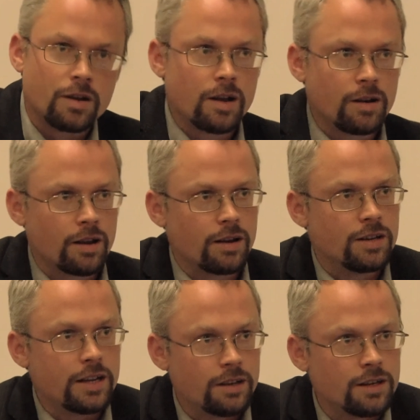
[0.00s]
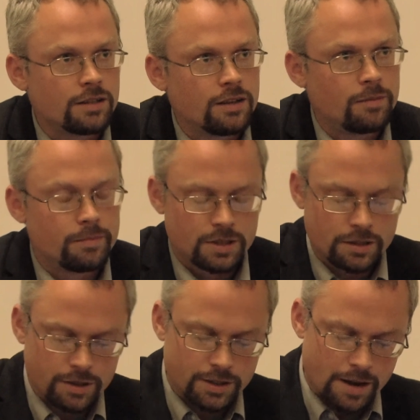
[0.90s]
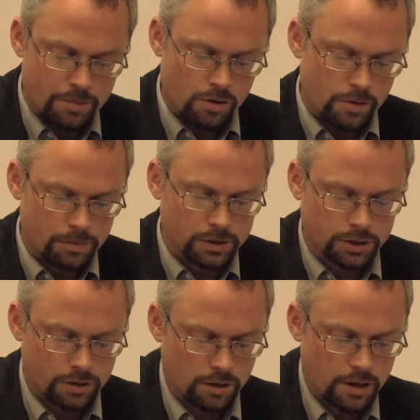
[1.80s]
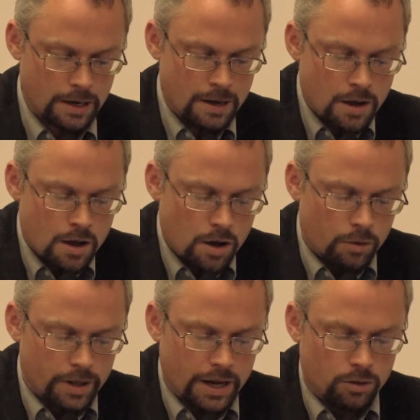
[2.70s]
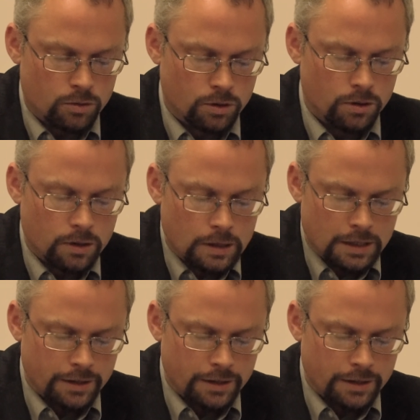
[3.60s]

and disarm Syria's chemical weapon stock without war.